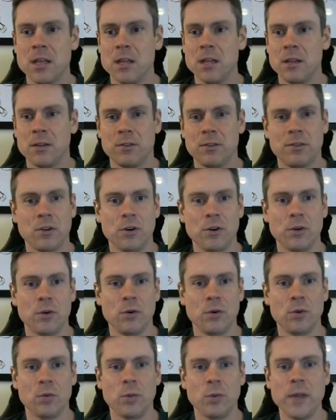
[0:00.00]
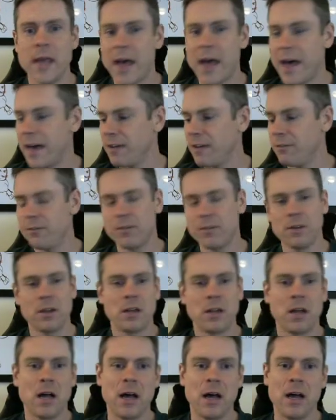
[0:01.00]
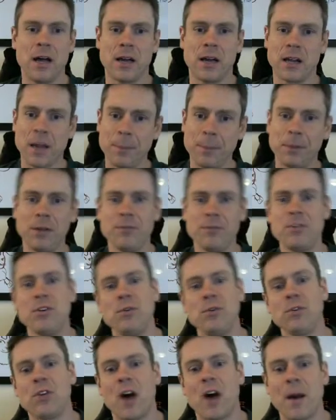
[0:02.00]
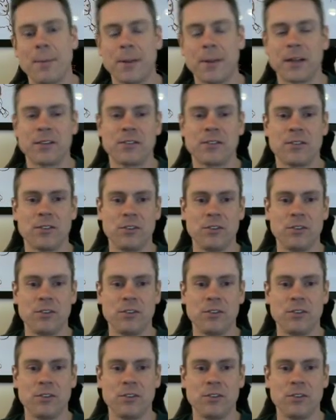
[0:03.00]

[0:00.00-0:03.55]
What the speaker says: So we have a couple of new topics